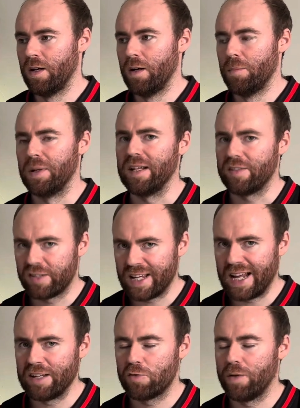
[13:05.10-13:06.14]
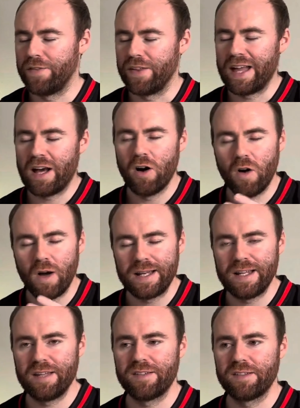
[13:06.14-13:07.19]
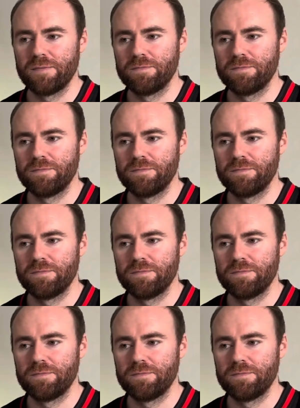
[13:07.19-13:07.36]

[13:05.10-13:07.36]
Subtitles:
But it stays with you, that highness.